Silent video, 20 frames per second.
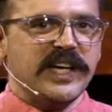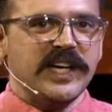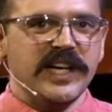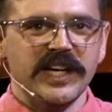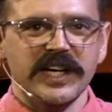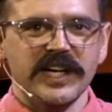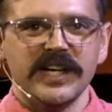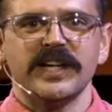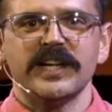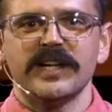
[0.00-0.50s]

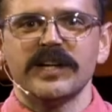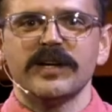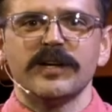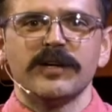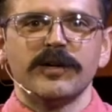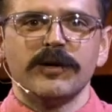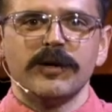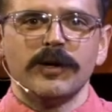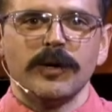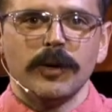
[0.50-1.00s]
hit
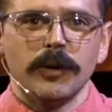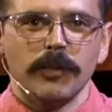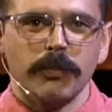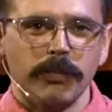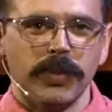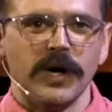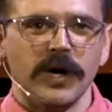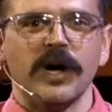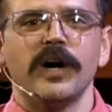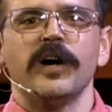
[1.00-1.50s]

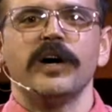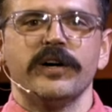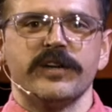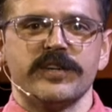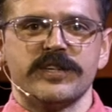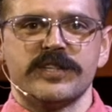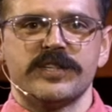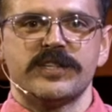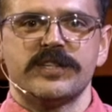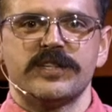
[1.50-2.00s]

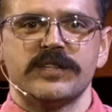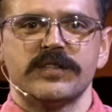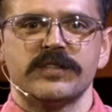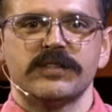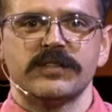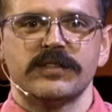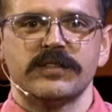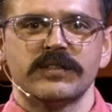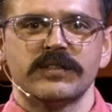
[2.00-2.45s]
pause.